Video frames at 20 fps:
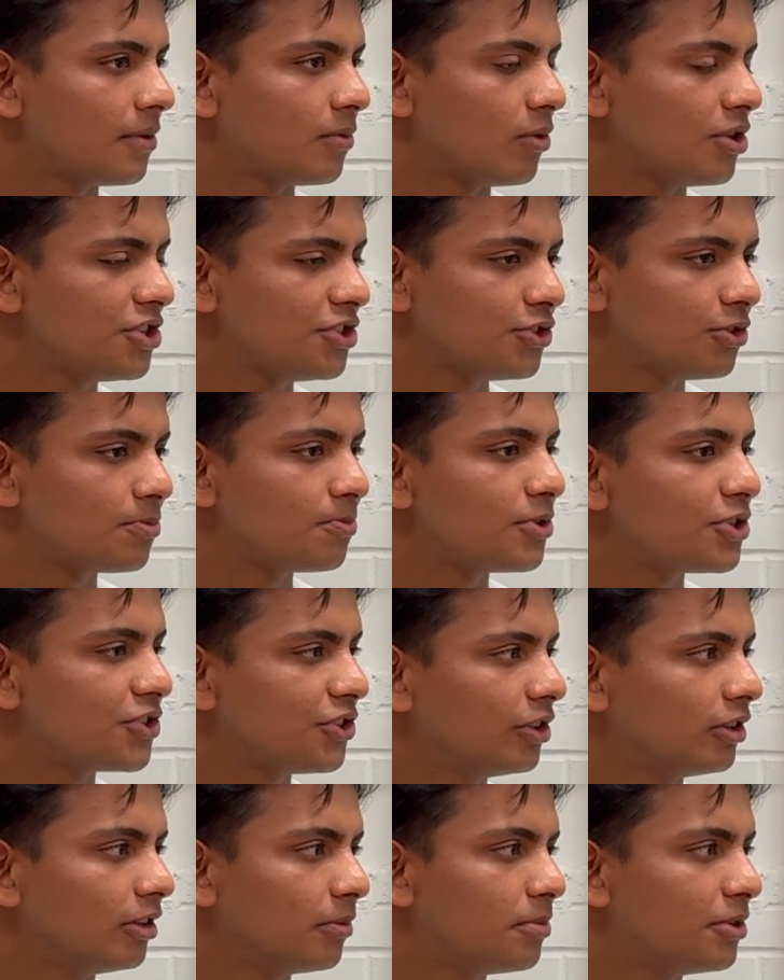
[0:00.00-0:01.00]
What is your
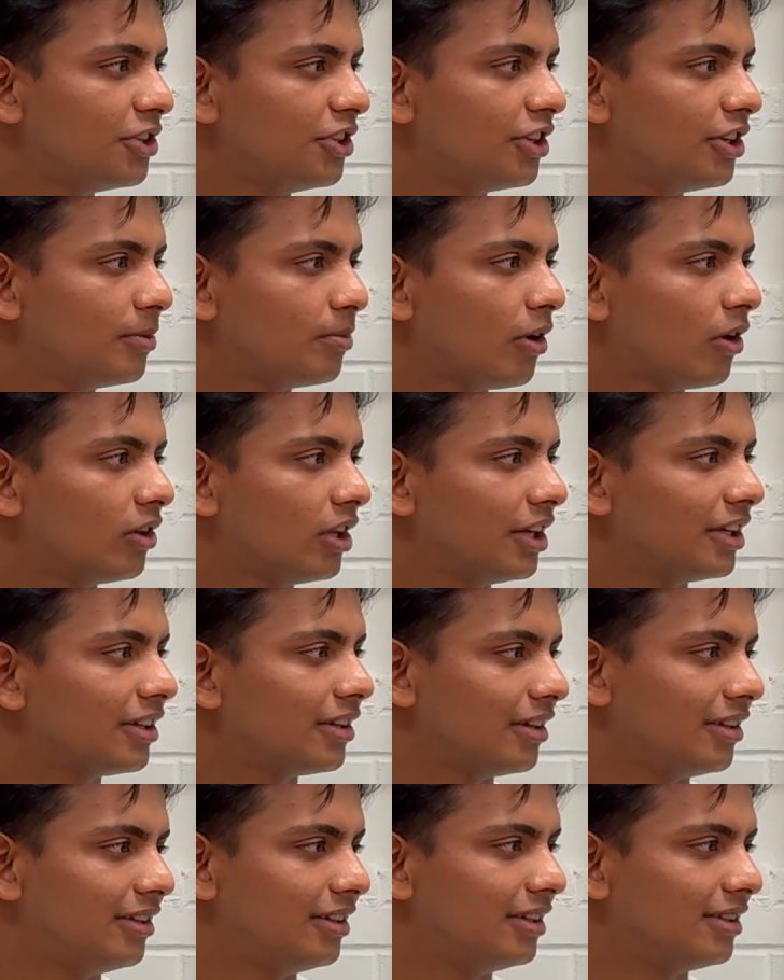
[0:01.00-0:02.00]
personal opinion about like
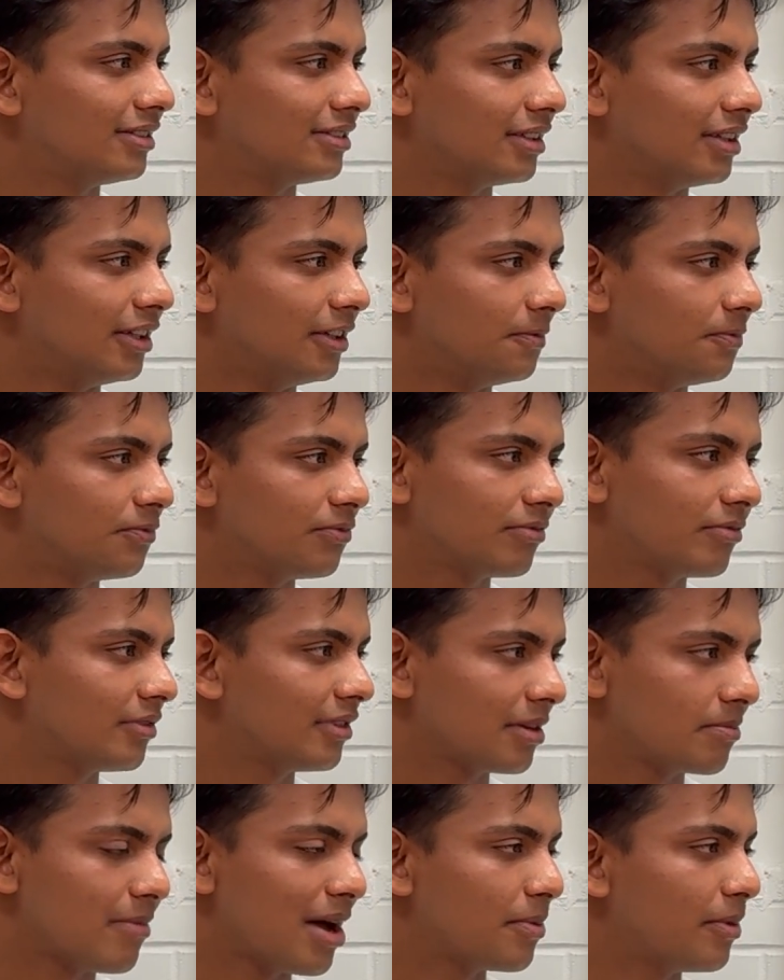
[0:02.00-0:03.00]
these
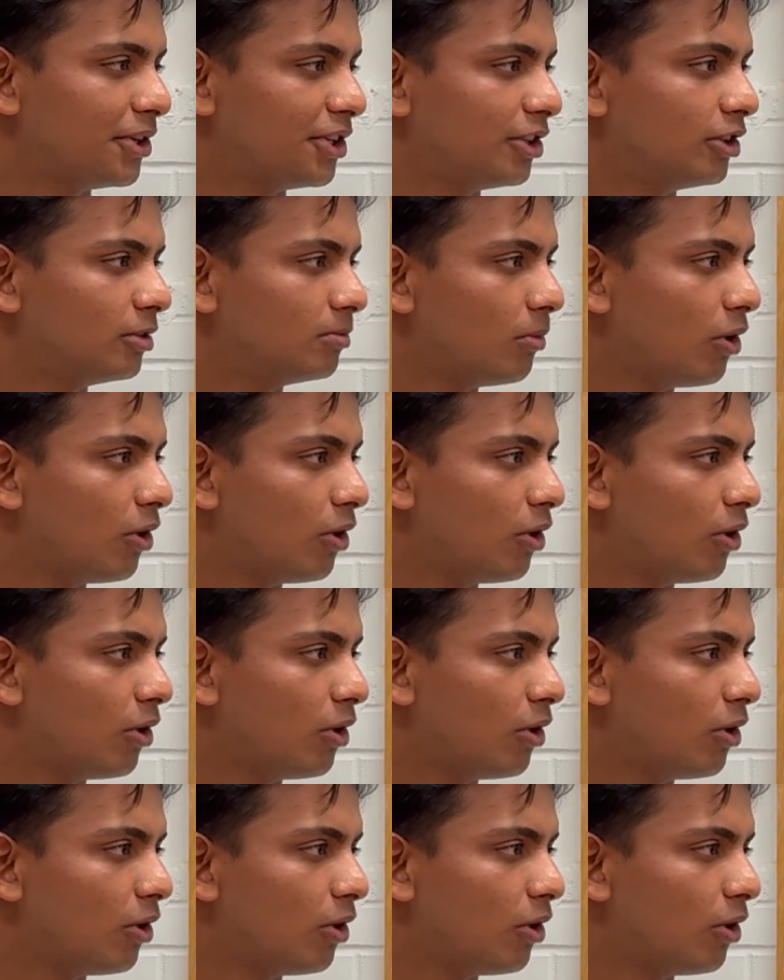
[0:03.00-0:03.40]
mathematical